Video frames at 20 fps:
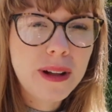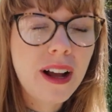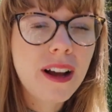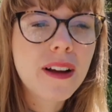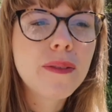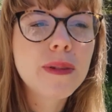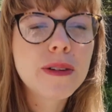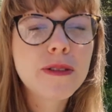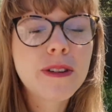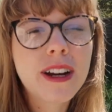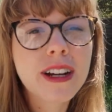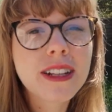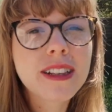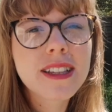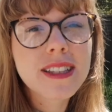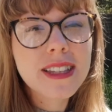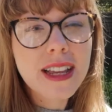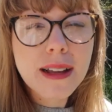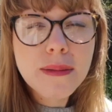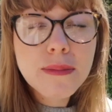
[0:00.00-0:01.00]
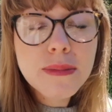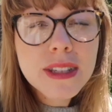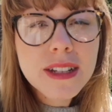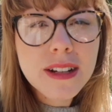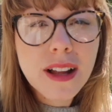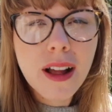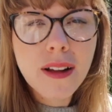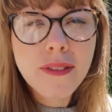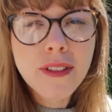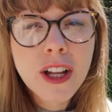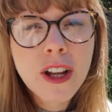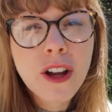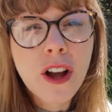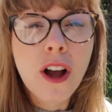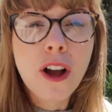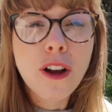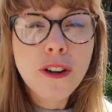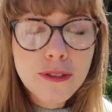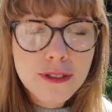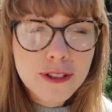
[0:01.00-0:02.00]
I've been wearing the same stuff
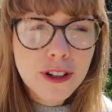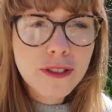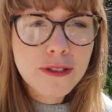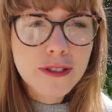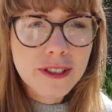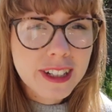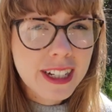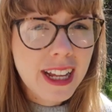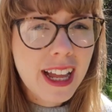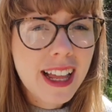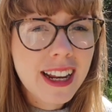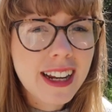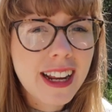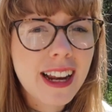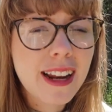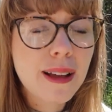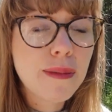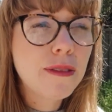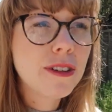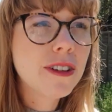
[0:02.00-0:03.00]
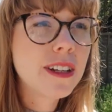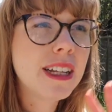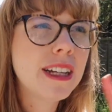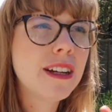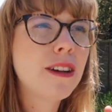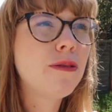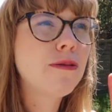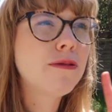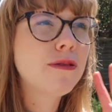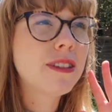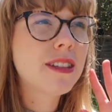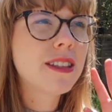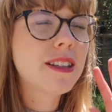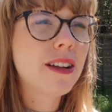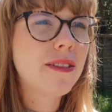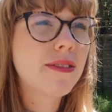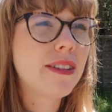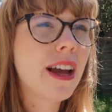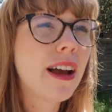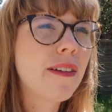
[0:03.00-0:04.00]
over and over again, and I'm looking at all the
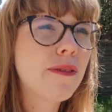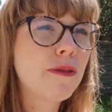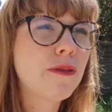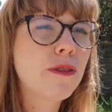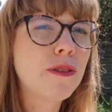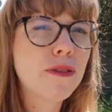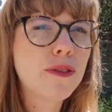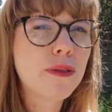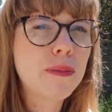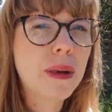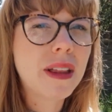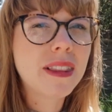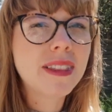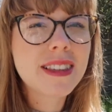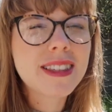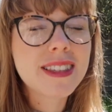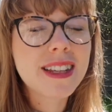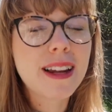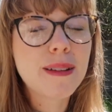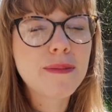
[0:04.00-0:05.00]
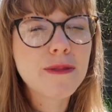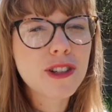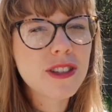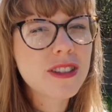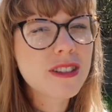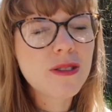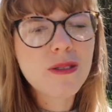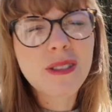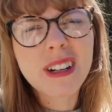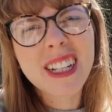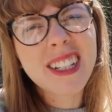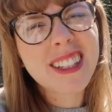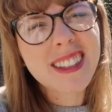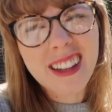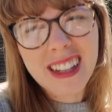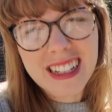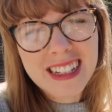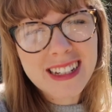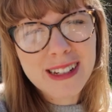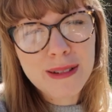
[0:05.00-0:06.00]
stuff I haven't worn for months and I'm just not
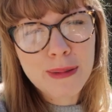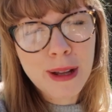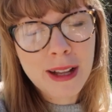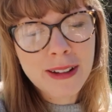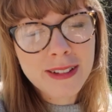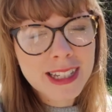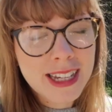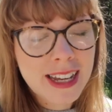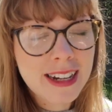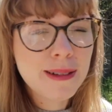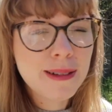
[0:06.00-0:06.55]
excited about it